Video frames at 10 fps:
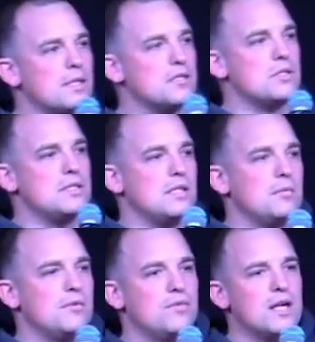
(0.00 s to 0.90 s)
team,
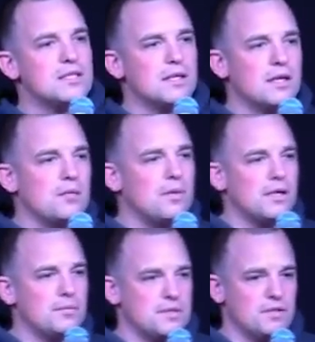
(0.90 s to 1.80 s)
if you guys could come on
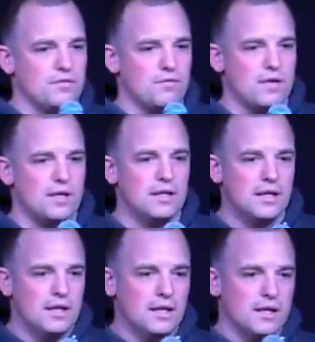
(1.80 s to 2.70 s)
up to the front,
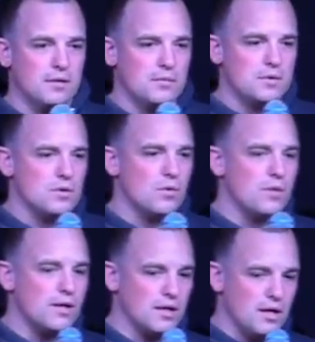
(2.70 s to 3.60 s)
um, there's
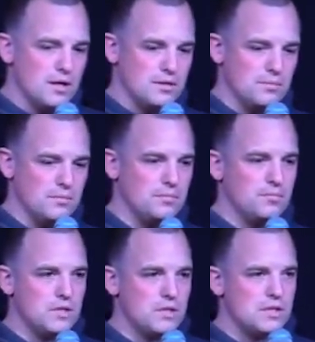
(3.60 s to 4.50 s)
already an awesome
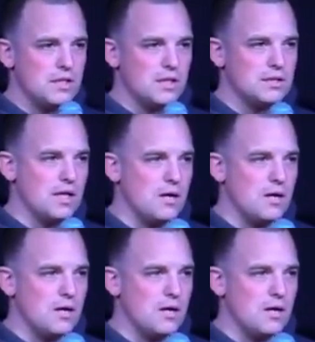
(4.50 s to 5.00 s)
just uh, time of